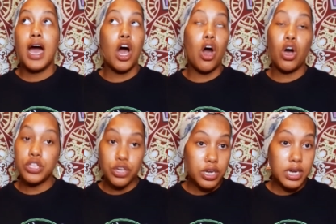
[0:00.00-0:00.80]
An
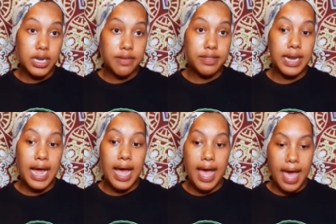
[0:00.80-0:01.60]
alternative that
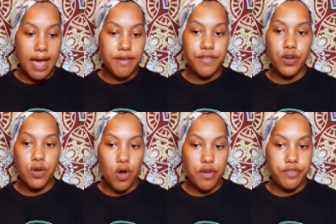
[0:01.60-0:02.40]
I have for
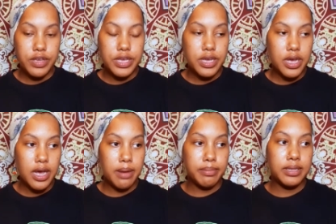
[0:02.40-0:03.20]
coffee
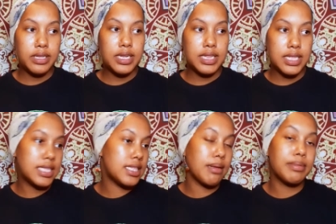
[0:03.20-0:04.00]
um, This
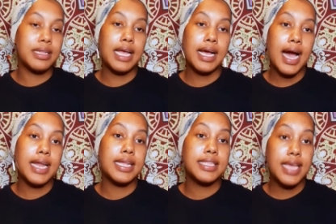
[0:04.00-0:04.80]
is something that kind
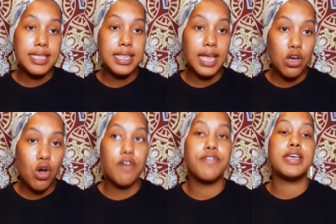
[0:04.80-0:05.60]
of tastes like
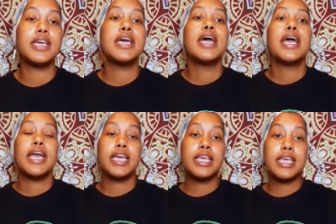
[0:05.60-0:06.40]
coffee.
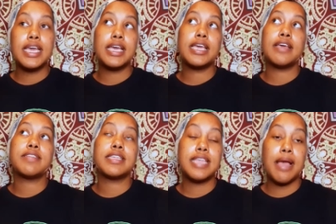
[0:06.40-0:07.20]
It, it gives
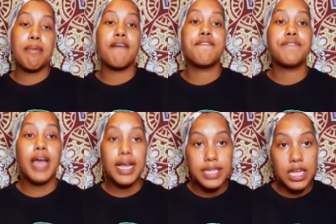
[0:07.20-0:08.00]
the same
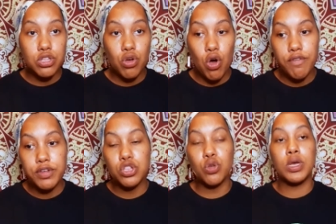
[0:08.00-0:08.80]
effect as
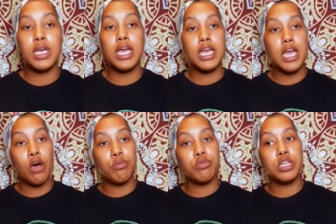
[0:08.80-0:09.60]
coffee, so it, it
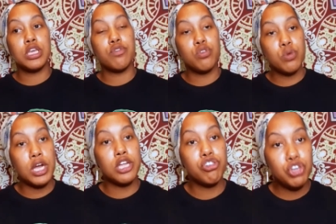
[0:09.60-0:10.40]
helps give you an
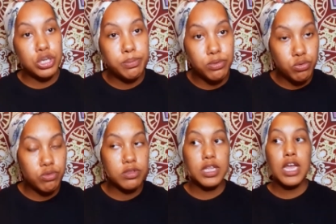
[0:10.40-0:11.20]
energy
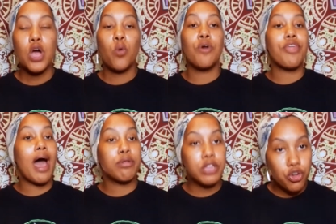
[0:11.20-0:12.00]
boost without the